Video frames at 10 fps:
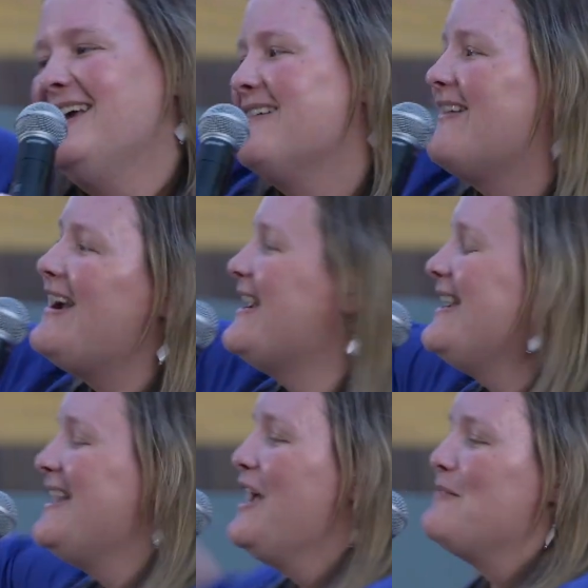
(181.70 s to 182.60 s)

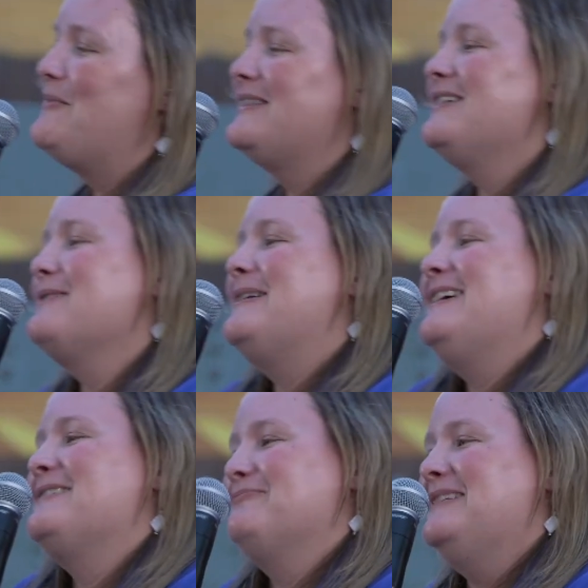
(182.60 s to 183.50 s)
right? But they're going to be
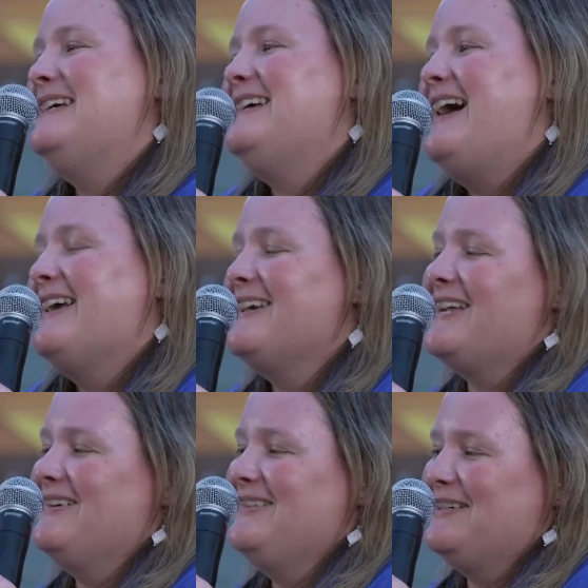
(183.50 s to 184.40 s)
like, I could
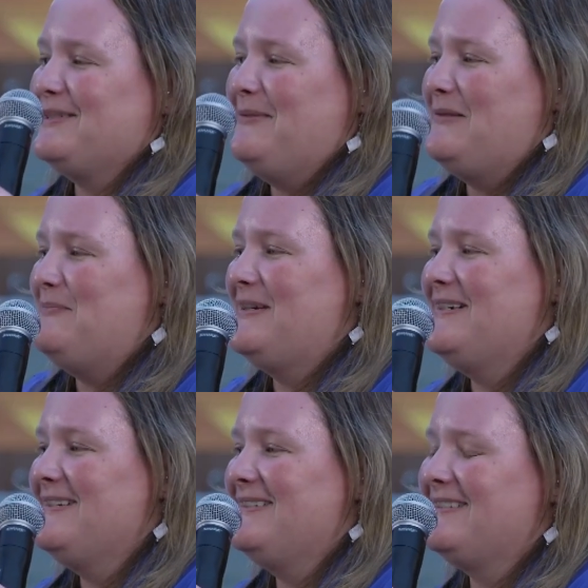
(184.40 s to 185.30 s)
care less about
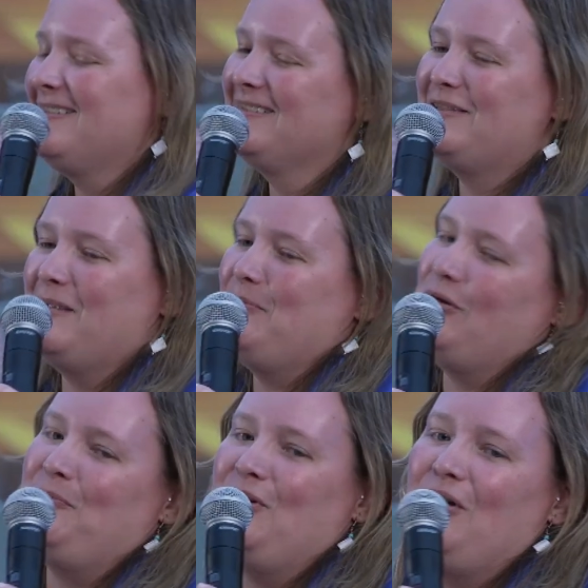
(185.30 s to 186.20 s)
birds. They
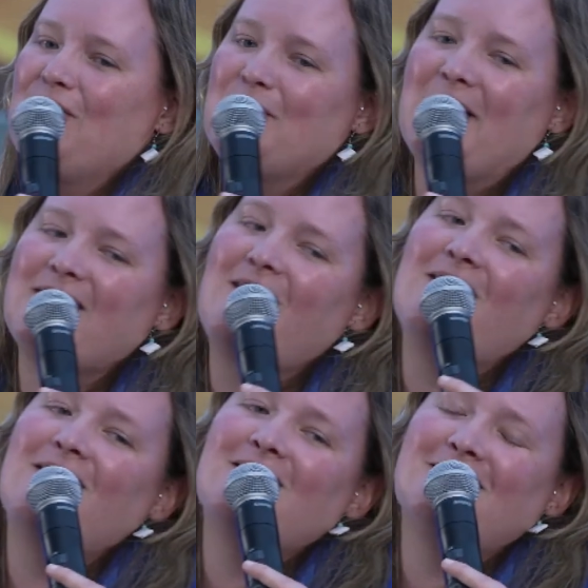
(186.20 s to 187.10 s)
poop all over my
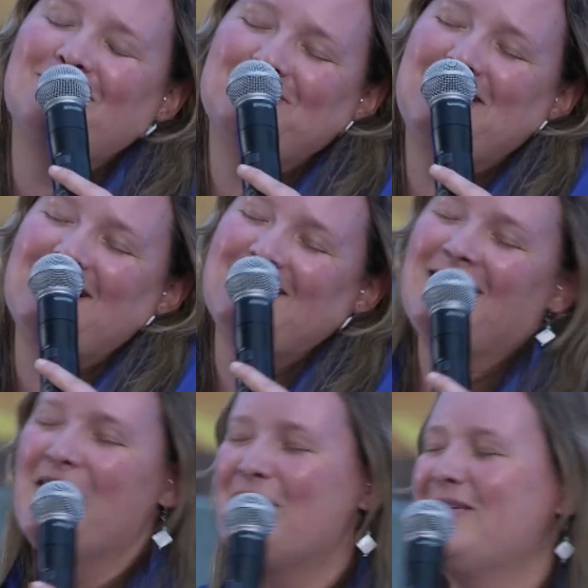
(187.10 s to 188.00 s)
car.
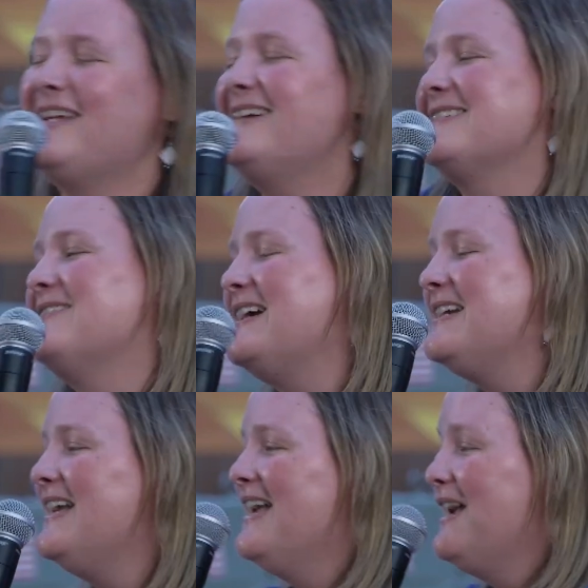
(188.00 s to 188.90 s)
Who cares, right?
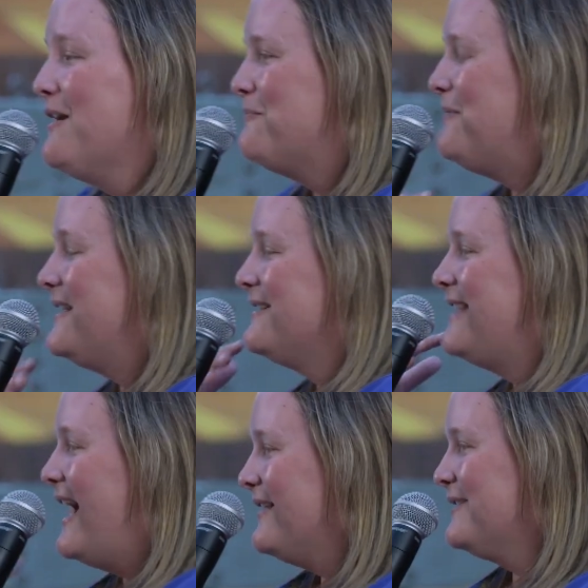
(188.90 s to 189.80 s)
But
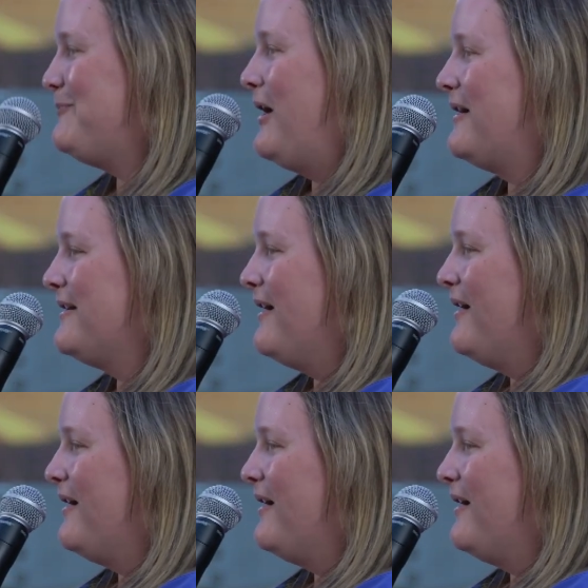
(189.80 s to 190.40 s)
that is part